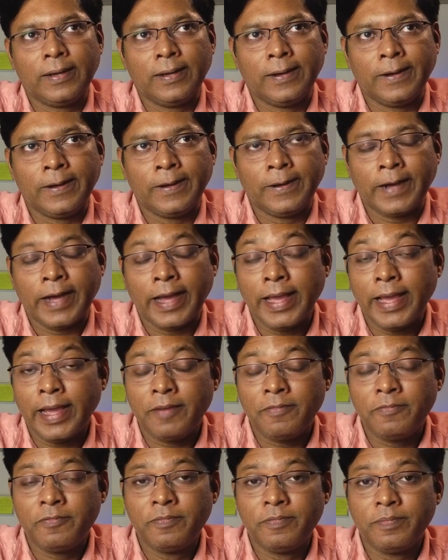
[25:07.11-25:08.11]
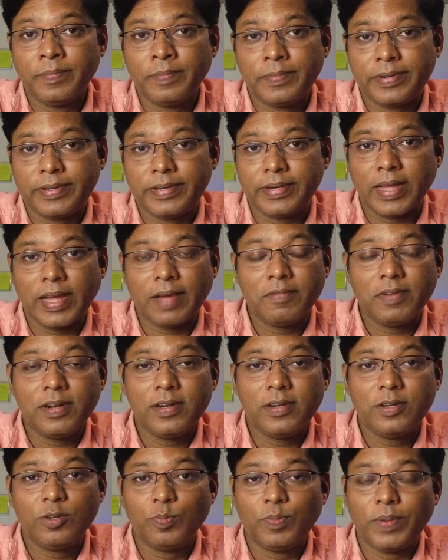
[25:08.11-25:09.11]
I have
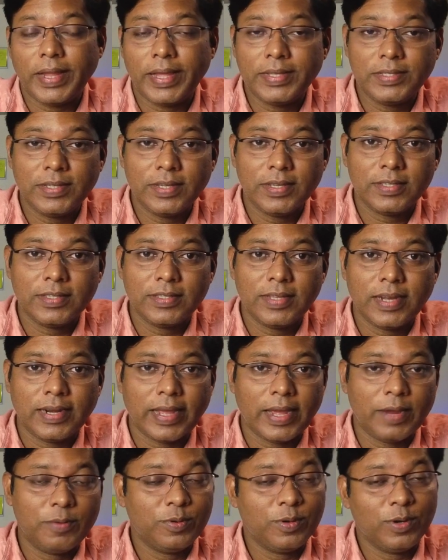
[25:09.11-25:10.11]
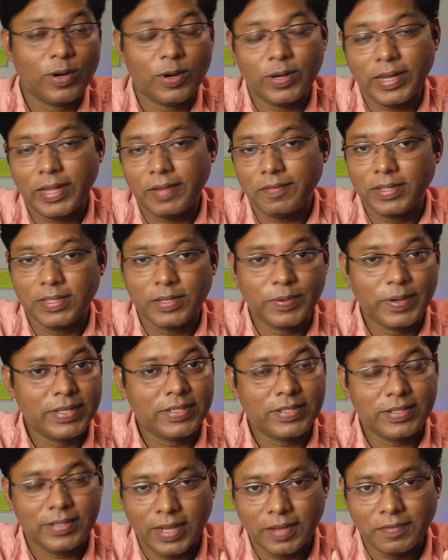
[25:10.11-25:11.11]
traveled to places that I would not have
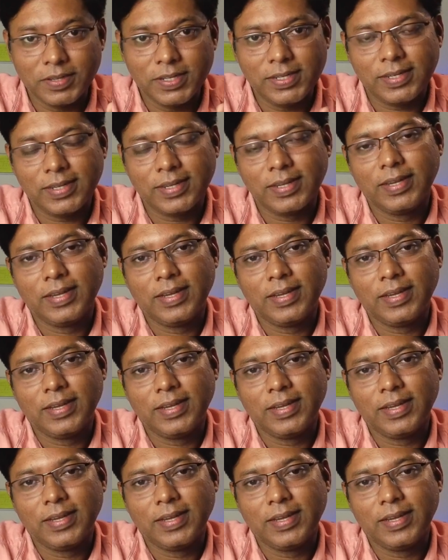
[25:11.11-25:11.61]
otherwise traveled.